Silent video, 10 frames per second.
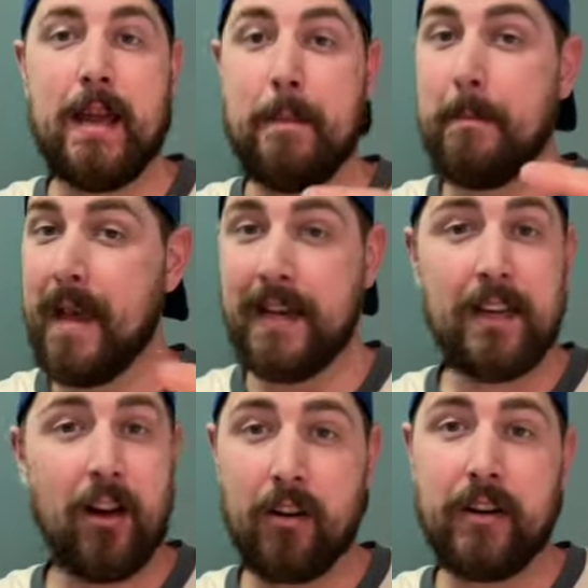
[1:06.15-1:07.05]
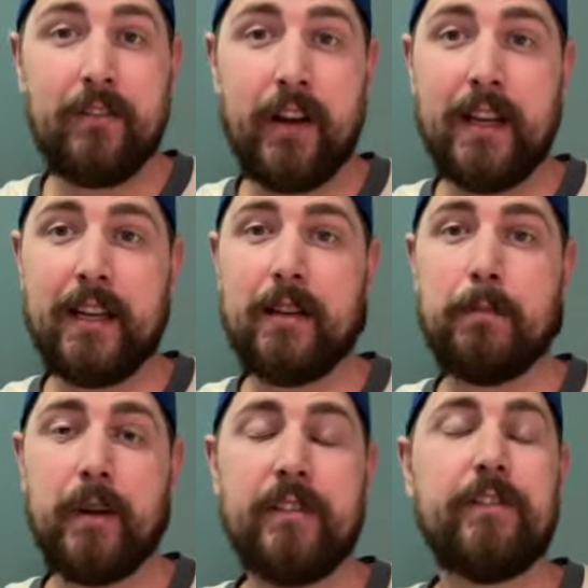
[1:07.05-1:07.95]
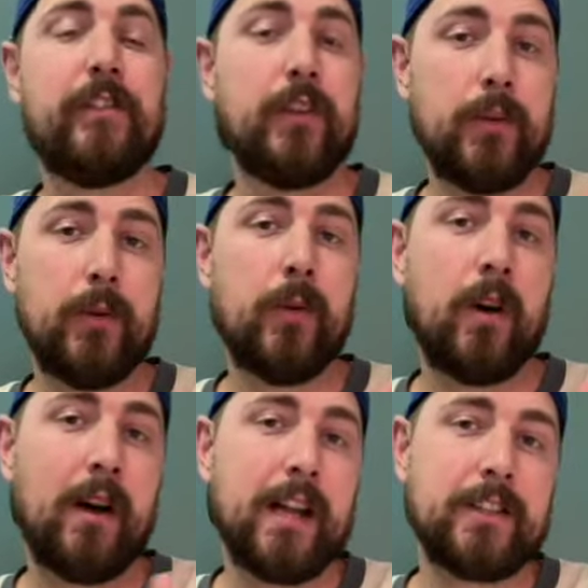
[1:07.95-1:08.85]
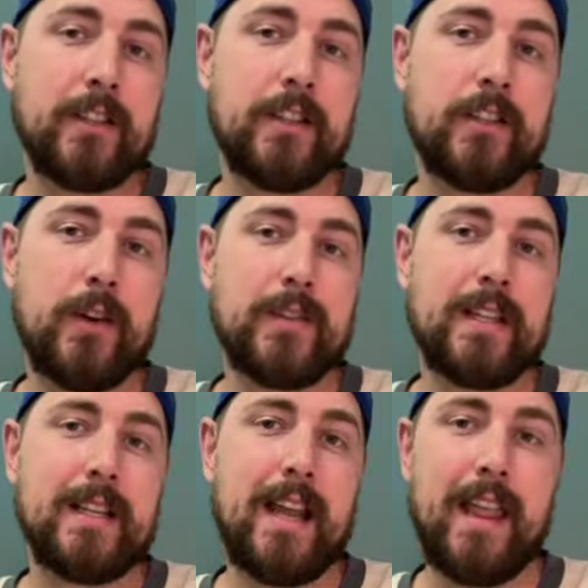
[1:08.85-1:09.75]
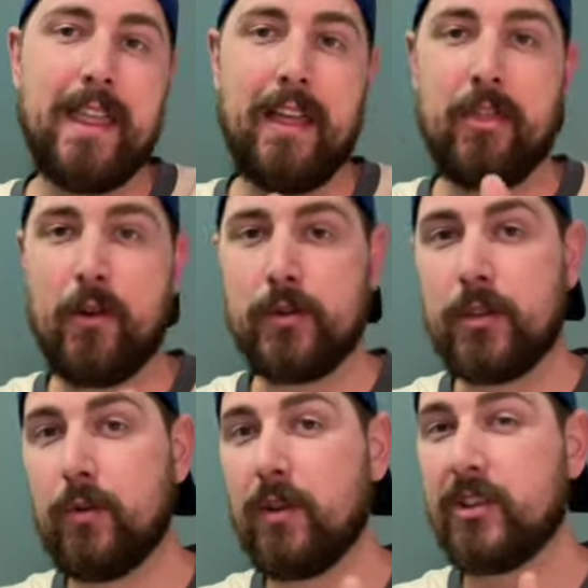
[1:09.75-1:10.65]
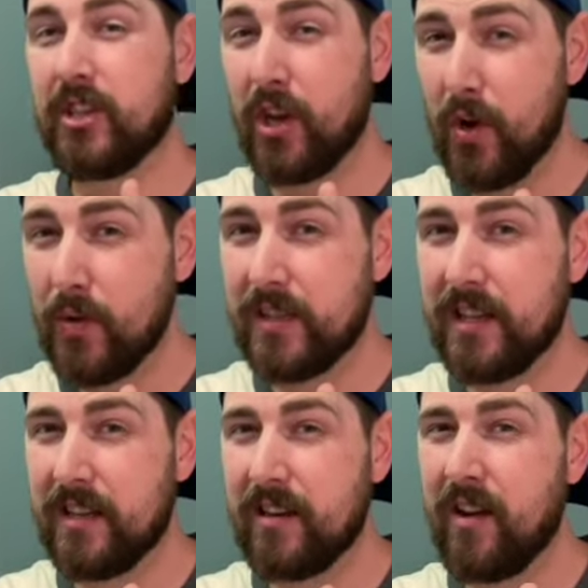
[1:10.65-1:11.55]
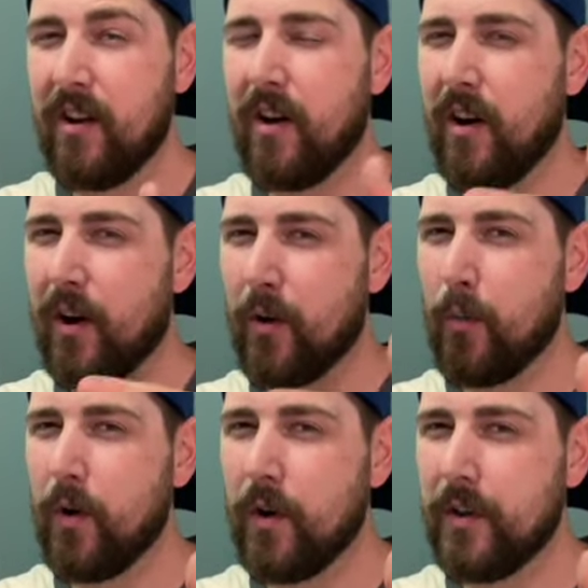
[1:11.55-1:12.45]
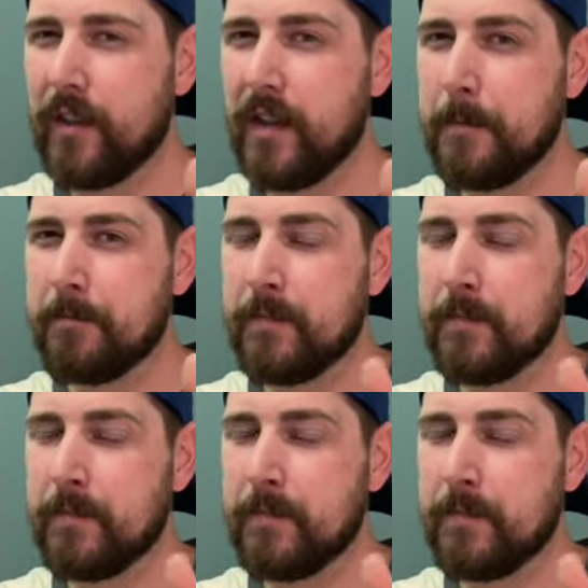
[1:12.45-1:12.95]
many are invited, but few are actually chosen, and that those who were chosen are worthy.